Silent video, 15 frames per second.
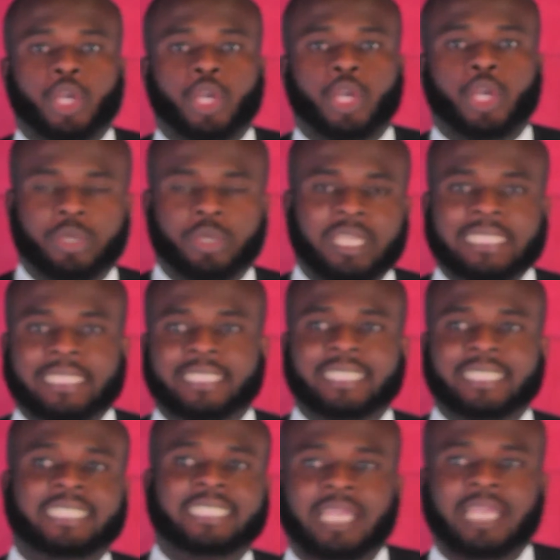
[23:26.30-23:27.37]

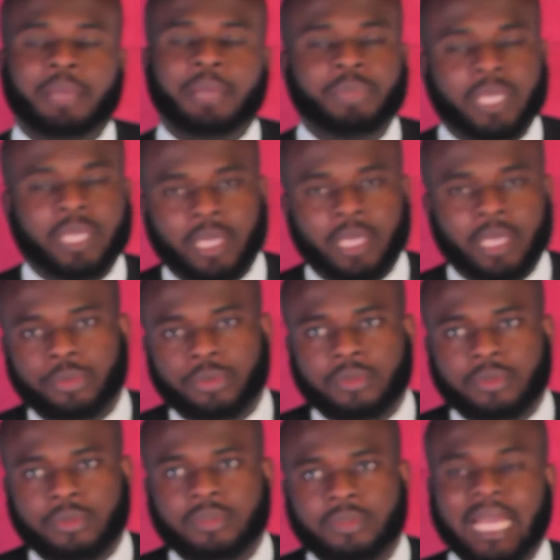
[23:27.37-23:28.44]
it's
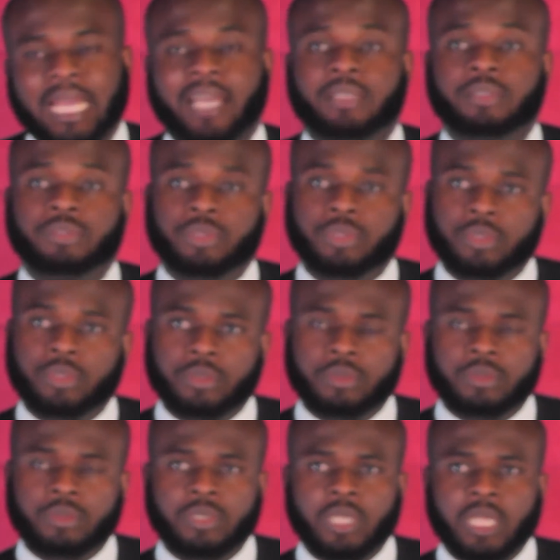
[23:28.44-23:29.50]
amicable, and
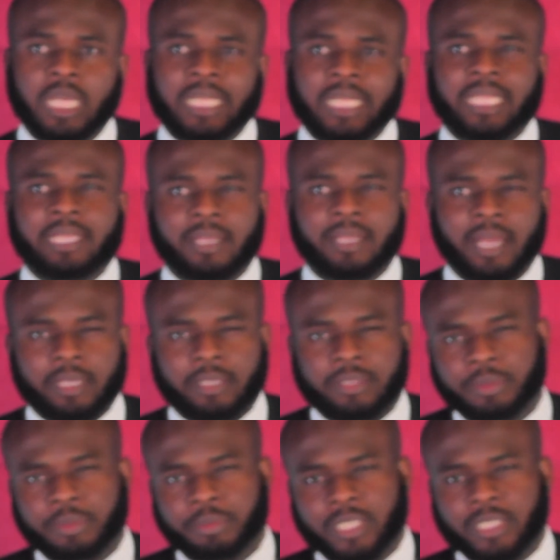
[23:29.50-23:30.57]
though the
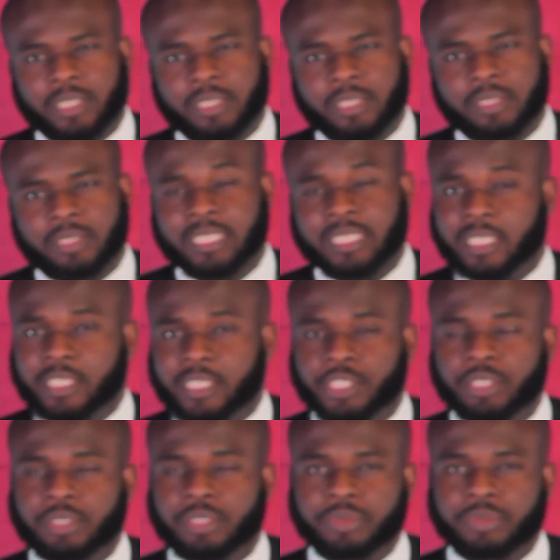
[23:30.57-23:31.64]
agreements, the
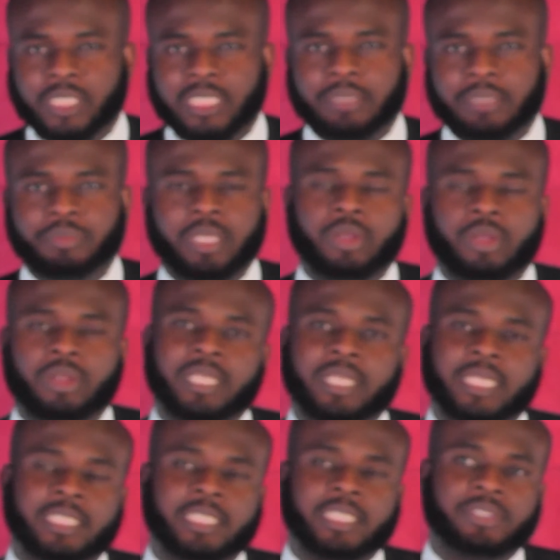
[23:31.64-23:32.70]
decision reached may not
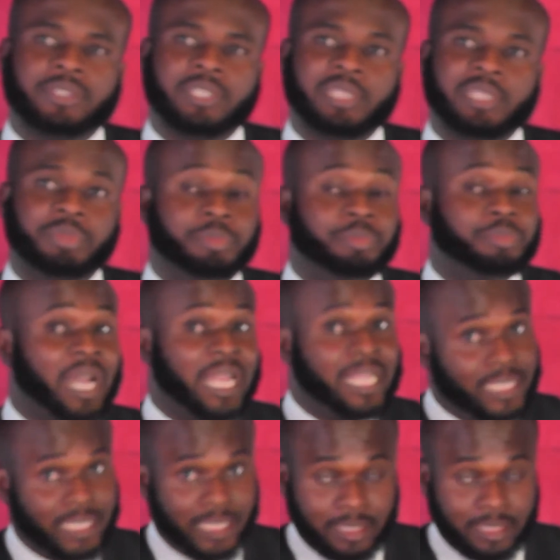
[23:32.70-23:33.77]
necessarily be
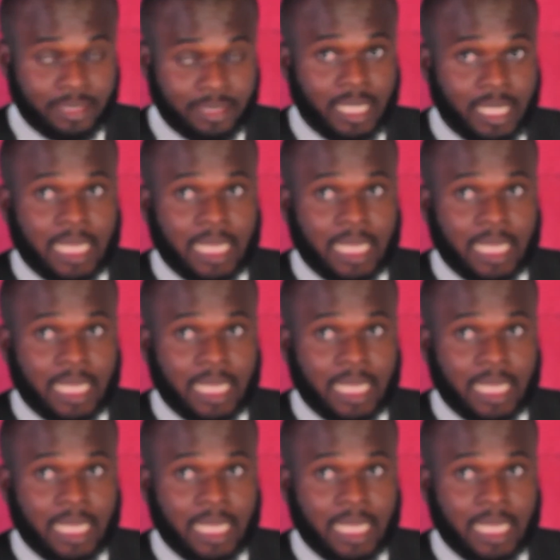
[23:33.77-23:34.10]
binding,